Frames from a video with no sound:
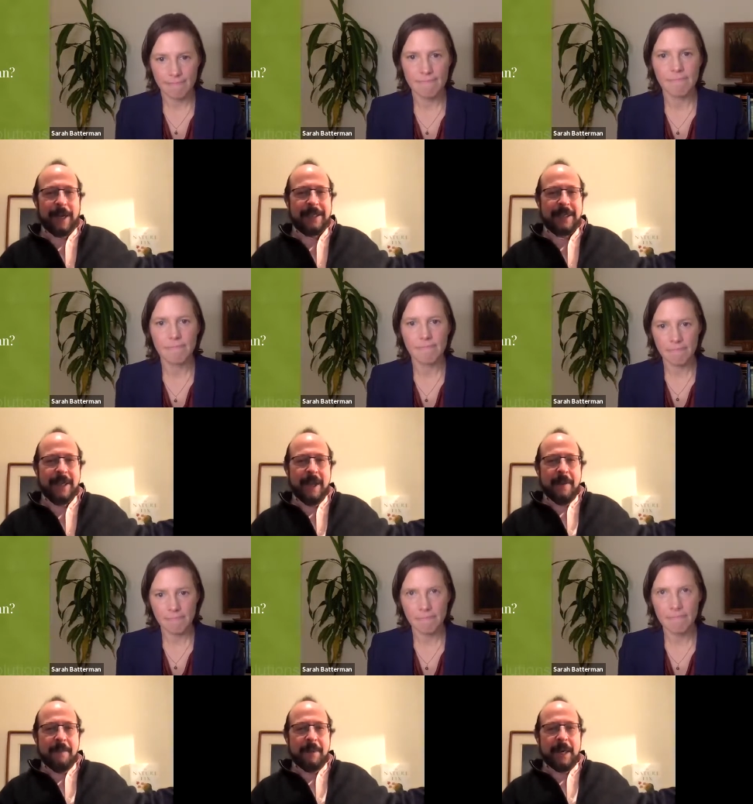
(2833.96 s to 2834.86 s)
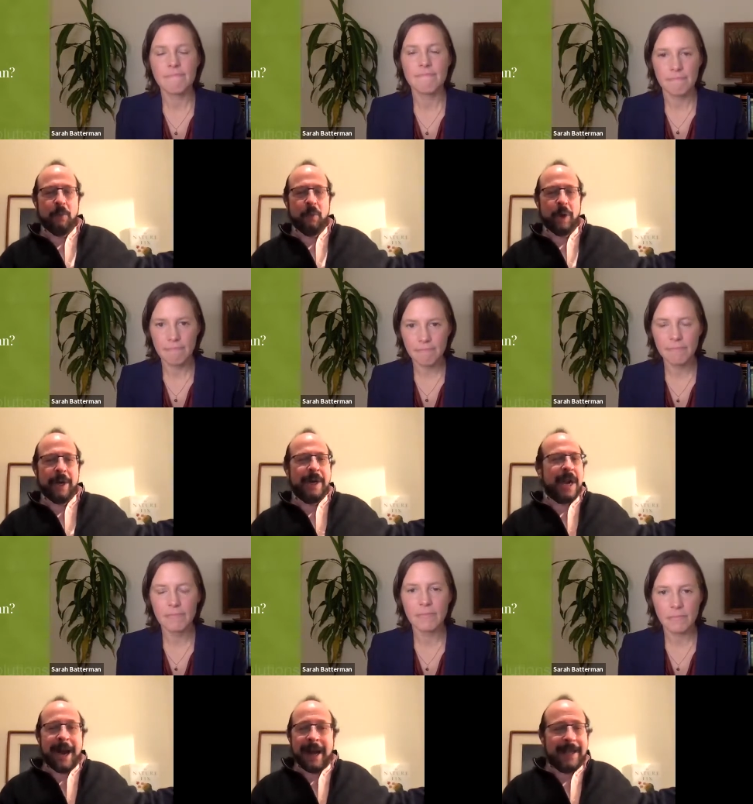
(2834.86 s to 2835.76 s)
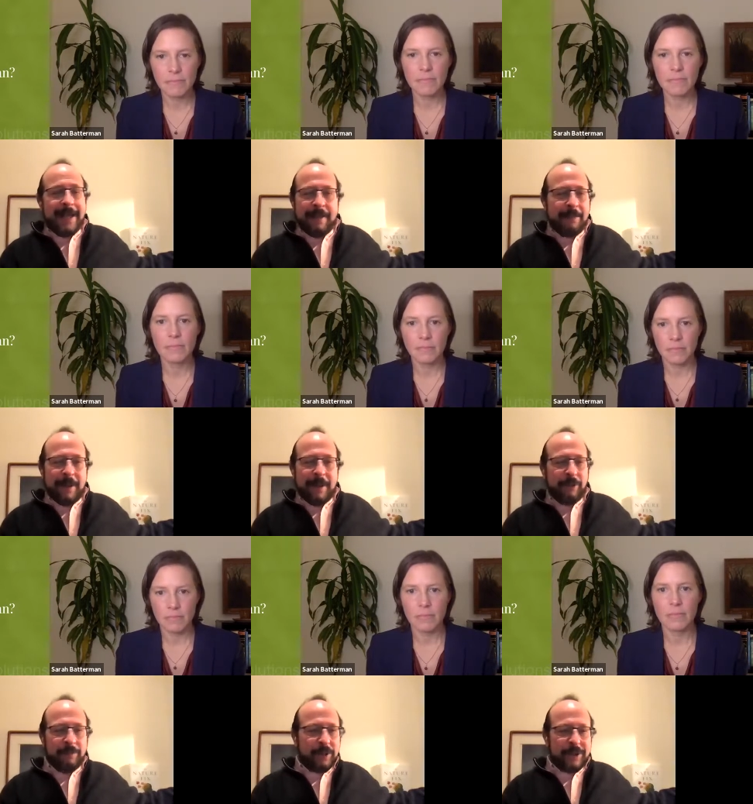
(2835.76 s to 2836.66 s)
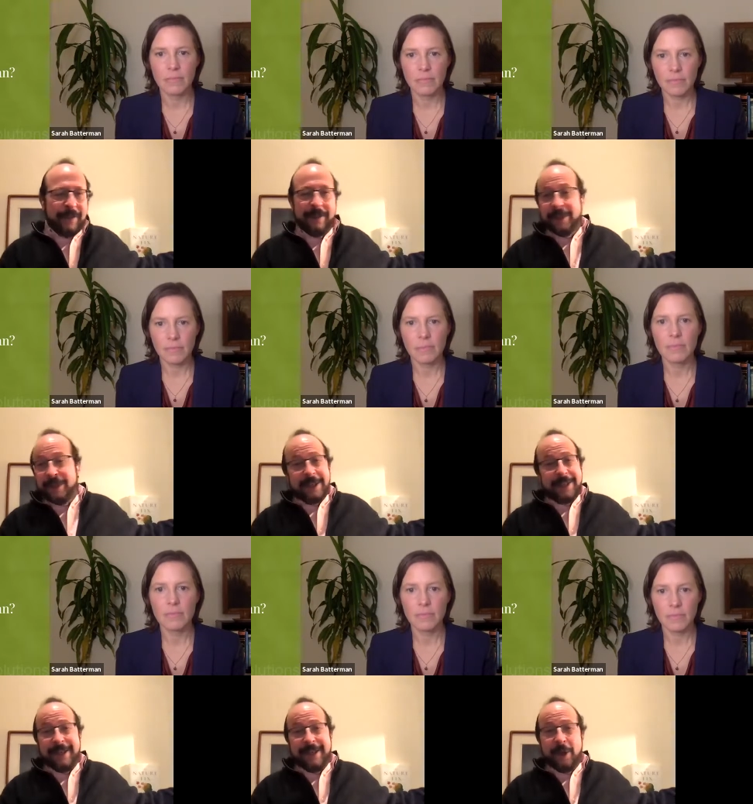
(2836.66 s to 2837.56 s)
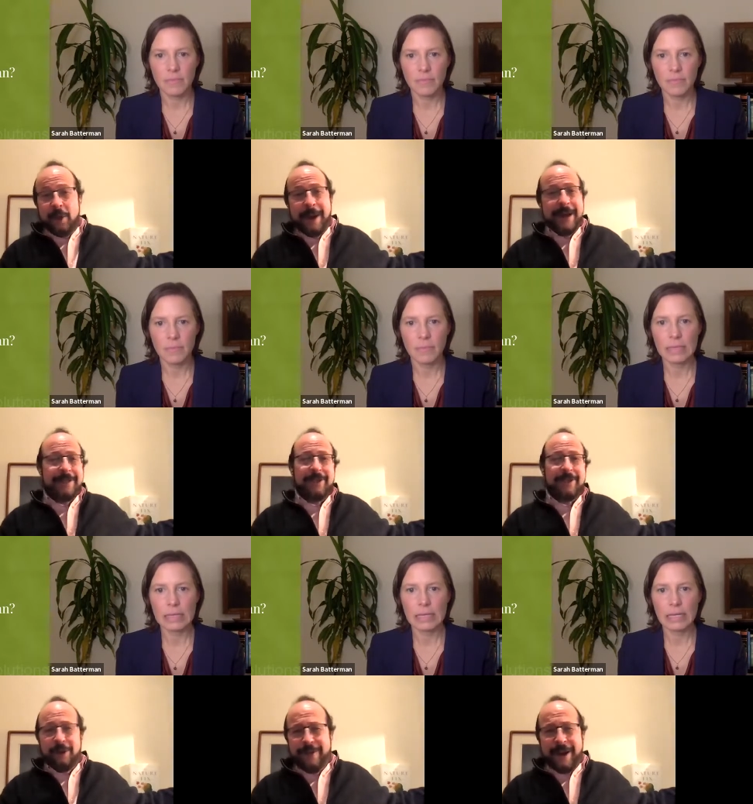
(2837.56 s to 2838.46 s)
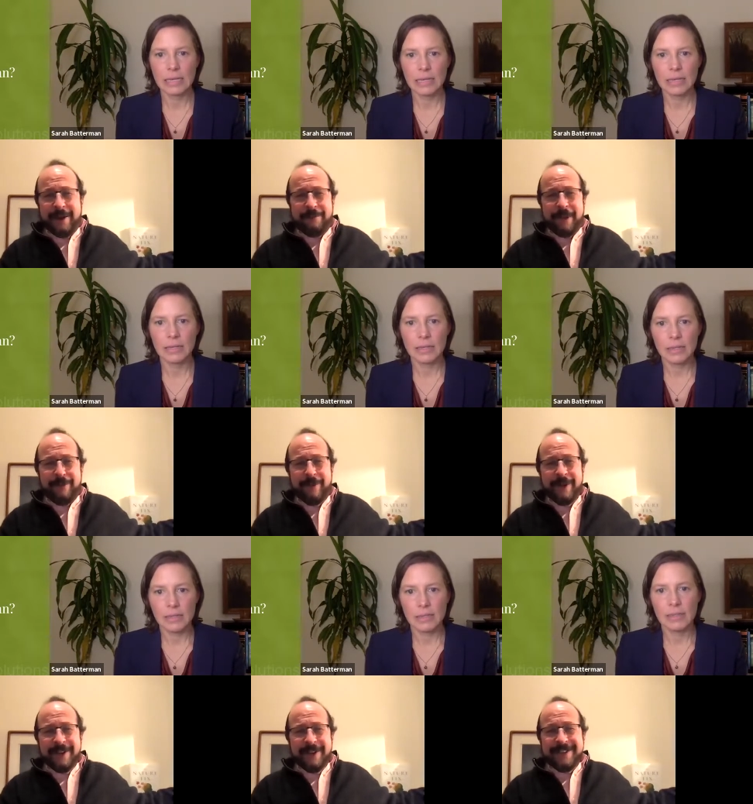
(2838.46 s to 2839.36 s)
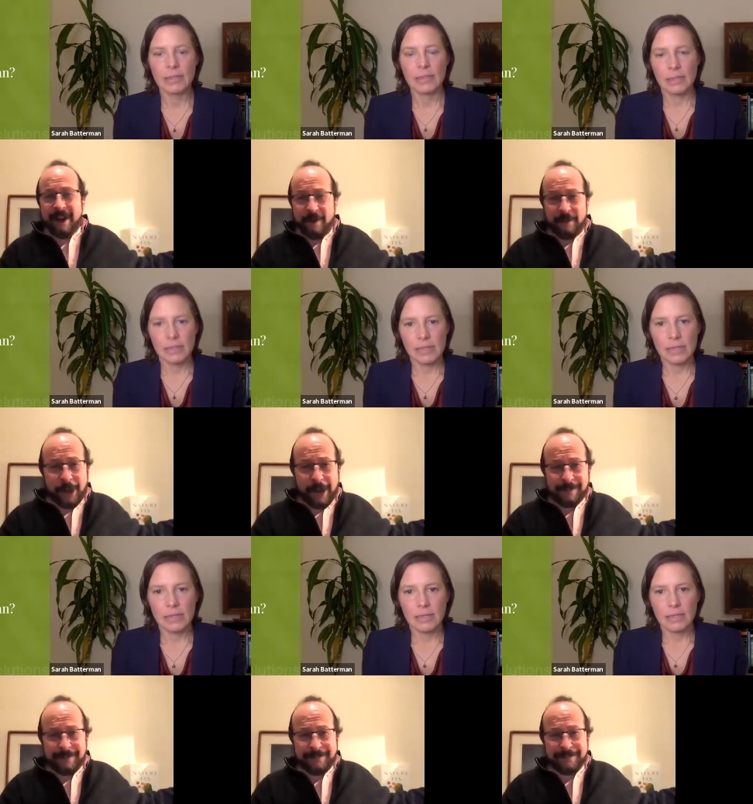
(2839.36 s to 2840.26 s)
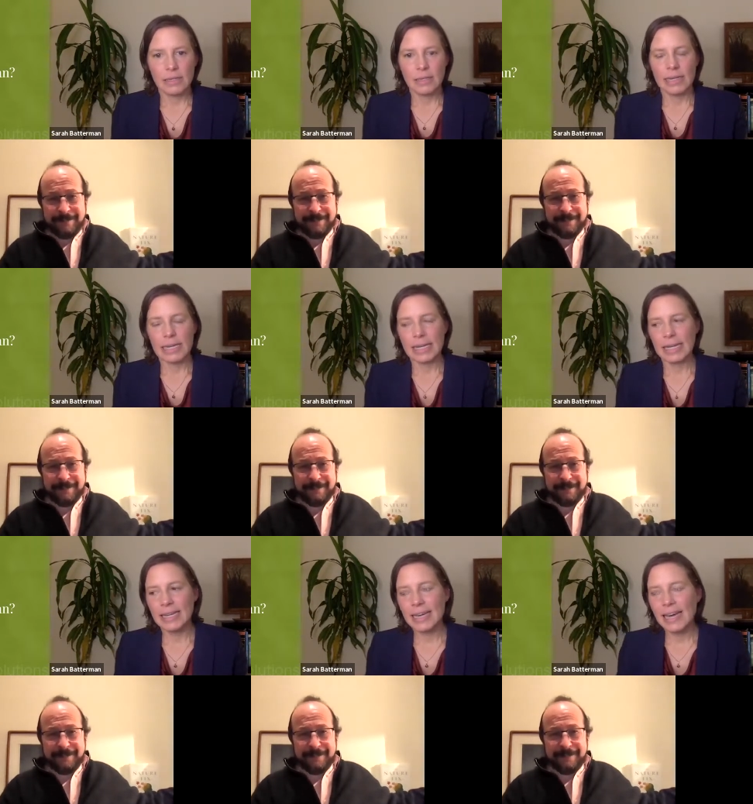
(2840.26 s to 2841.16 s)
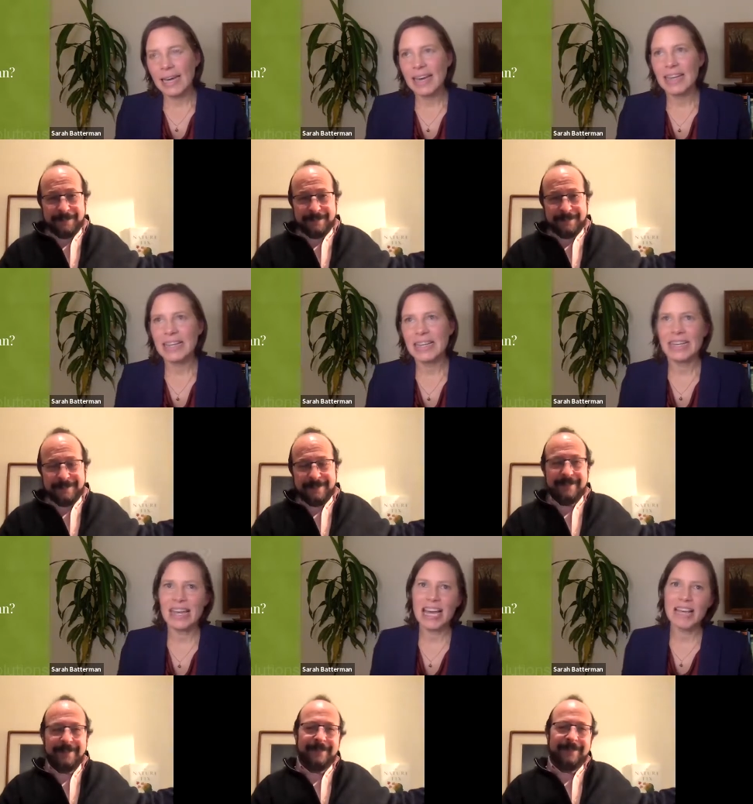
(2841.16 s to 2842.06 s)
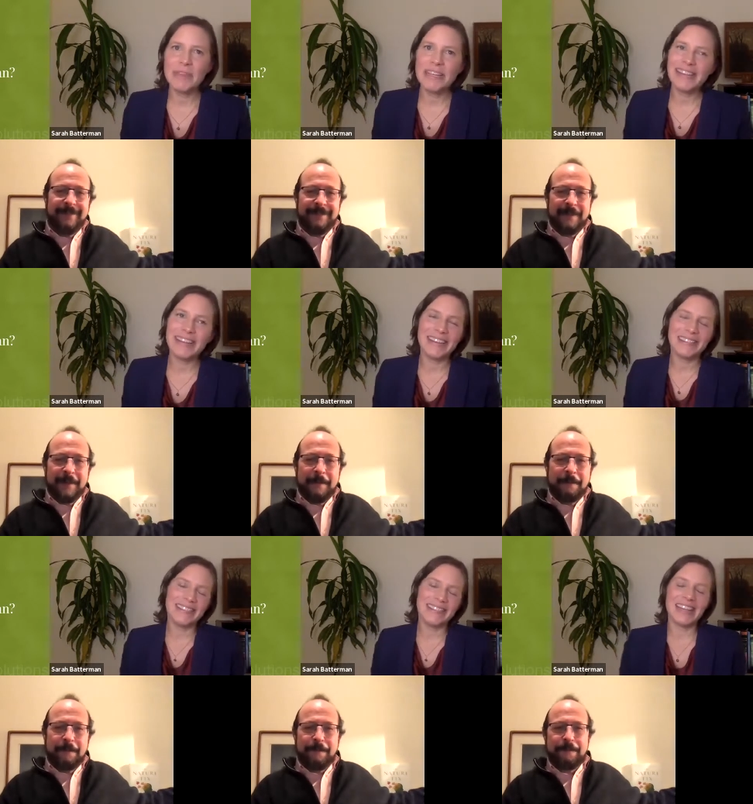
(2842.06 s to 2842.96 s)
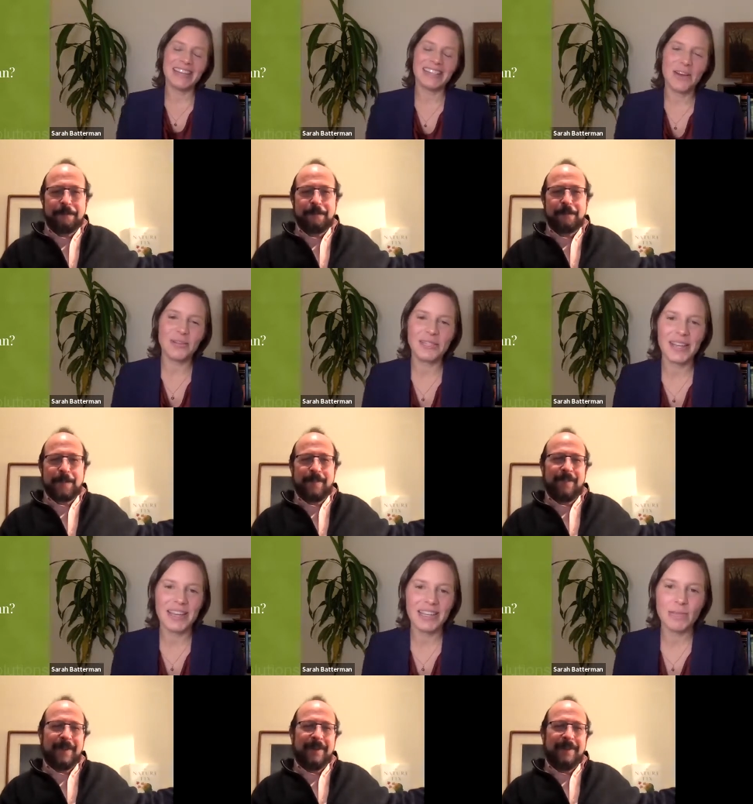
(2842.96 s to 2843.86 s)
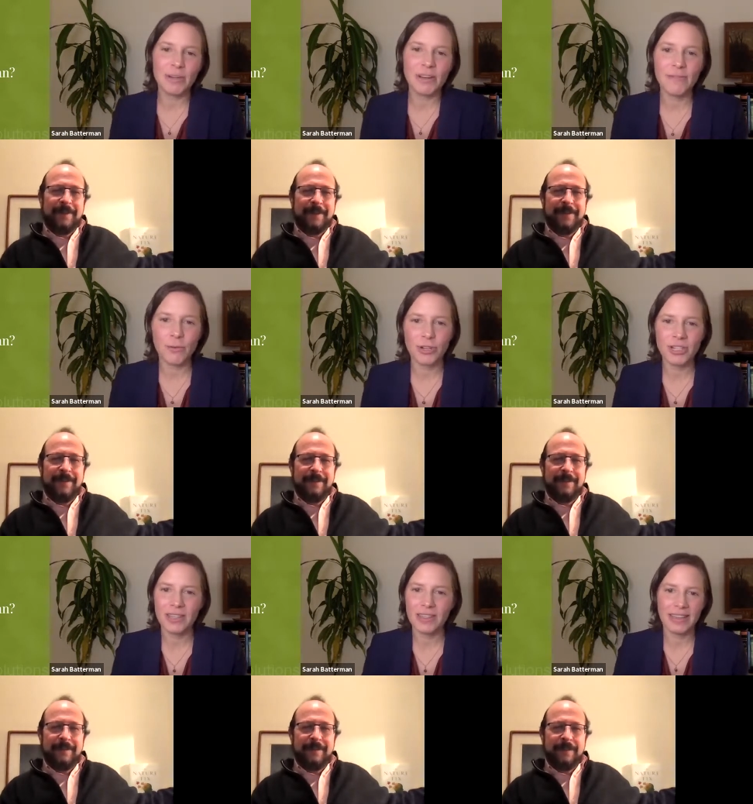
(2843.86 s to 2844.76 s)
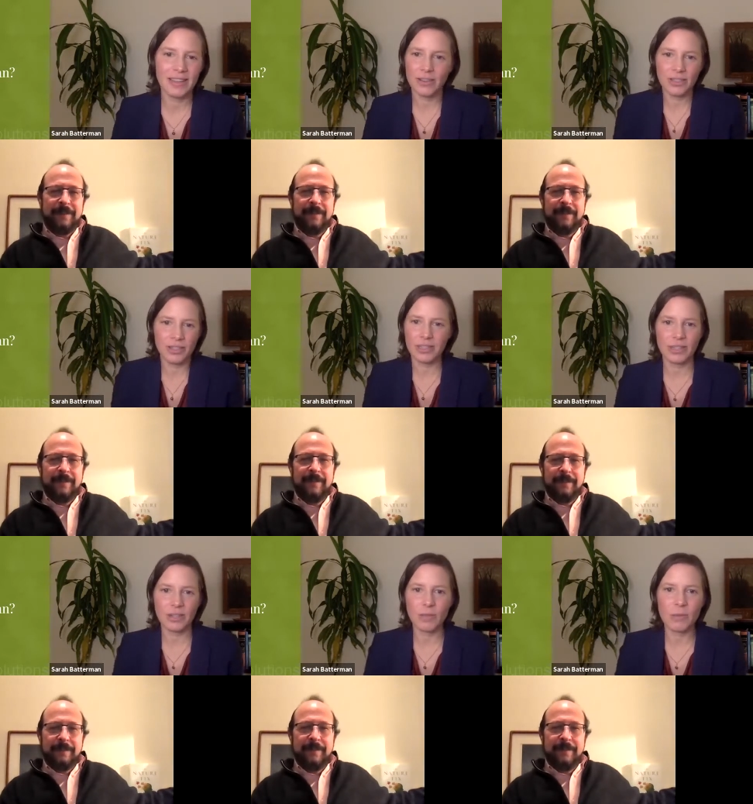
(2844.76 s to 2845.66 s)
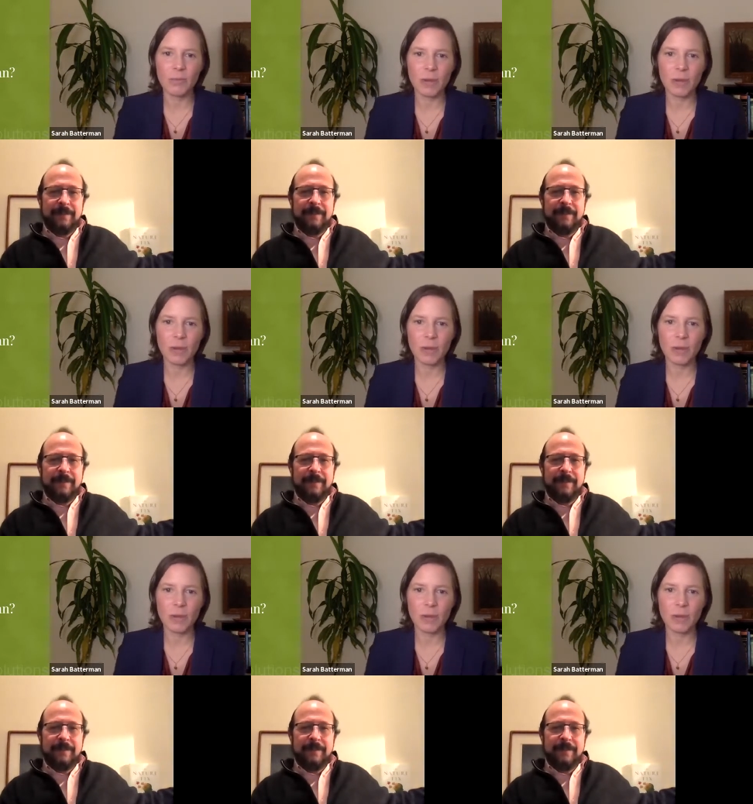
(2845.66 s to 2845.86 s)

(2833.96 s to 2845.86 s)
Speaker 1: price. But would not eating beef from Brazil and just eating U S certified beef solve the
Speaker 2: problem? Yeah, I mean, it sounds nice, but unfortunately there's just a global